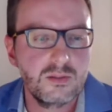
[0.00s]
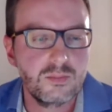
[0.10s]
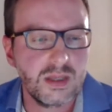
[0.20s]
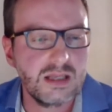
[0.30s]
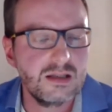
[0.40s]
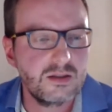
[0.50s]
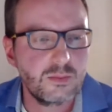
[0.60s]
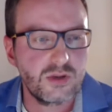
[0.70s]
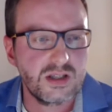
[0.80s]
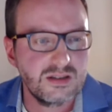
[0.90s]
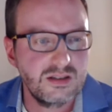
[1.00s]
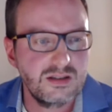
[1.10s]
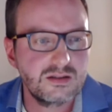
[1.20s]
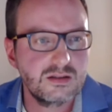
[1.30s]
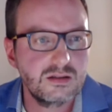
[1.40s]
being in the present
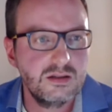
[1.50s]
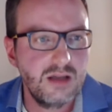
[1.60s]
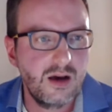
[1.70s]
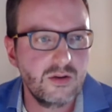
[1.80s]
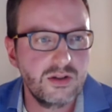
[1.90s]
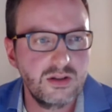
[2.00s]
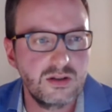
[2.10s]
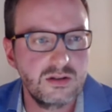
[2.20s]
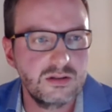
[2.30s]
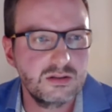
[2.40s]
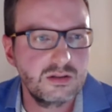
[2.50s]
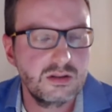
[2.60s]
now here.